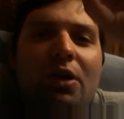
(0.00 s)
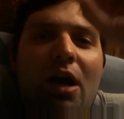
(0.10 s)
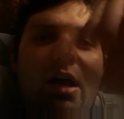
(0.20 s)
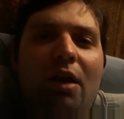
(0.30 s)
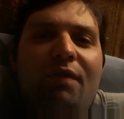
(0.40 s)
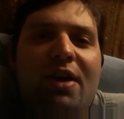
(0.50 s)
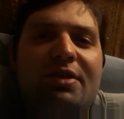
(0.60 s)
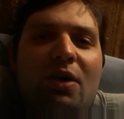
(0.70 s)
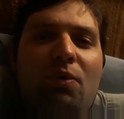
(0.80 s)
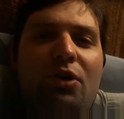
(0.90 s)
I love every
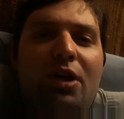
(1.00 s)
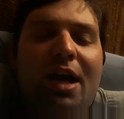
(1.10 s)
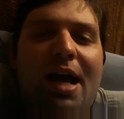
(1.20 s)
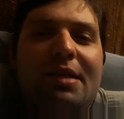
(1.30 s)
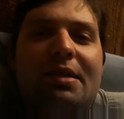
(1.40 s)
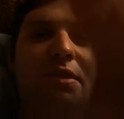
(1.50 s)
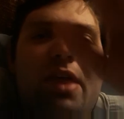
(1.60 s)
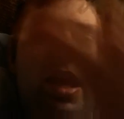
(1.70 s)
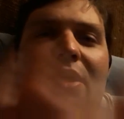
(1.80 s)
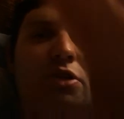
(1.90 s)
single one of you guys.
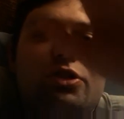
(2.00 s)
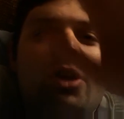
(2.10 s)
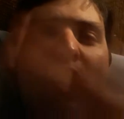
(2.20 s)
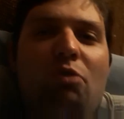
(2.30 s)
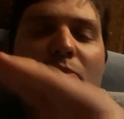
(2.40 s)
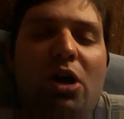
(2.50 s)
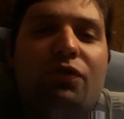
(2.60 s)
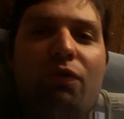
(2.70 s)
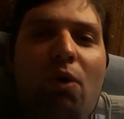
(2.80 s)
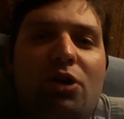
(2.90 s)
Thank you so much
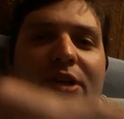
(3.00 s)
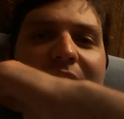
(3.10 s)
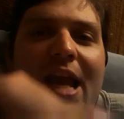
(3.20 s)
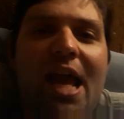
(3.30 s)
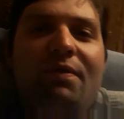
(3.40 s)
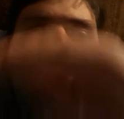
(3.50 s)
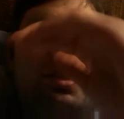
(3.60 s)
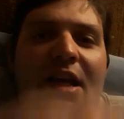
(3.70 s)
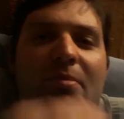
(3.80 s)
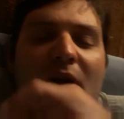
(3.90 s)
for watching every
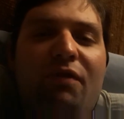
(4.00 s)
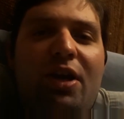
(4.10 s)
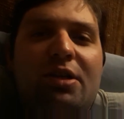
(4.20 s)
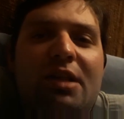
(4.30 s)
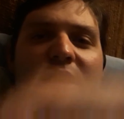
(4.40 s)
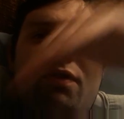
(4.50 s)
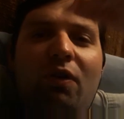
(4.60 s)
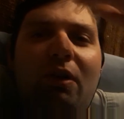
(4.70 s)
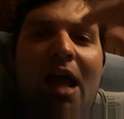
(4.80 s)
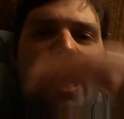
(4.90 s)
single my videos. Thank you for
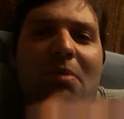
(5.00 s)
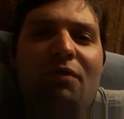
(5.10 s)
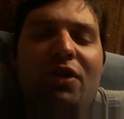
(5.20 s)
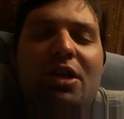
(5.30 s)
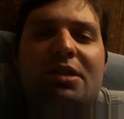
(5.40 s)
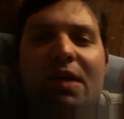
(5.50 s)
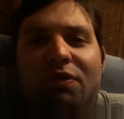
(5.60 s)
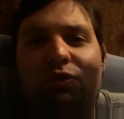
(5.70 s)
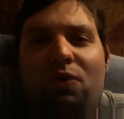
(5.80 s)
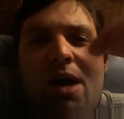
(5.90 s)
liking my videos. Thank you
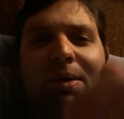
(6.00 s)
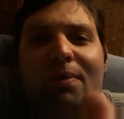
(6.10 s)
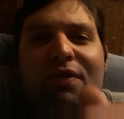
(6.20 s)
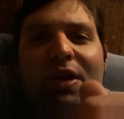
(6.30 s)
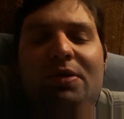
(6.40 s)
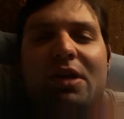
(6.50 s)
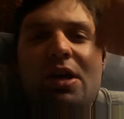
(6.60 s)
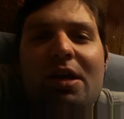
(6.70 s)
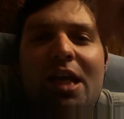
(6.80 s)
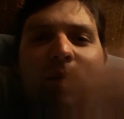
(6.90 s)
for subscribing to my videos.
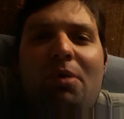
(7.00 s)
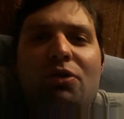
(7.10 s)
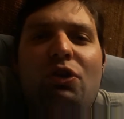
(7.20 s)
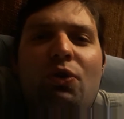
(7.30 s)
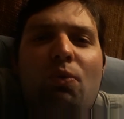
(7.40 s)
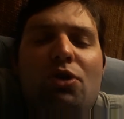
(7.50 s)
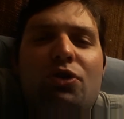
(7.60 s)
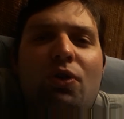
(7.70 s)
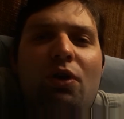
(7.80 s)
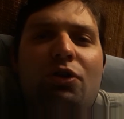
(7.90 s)
Keep on doing what
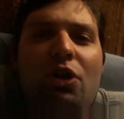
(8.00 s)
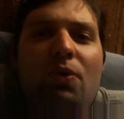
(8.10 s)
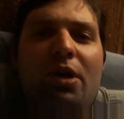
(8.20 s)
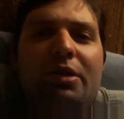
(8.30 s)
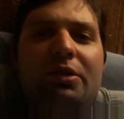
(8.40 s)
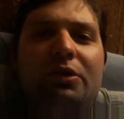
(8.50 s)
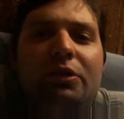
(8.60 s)
you are doing.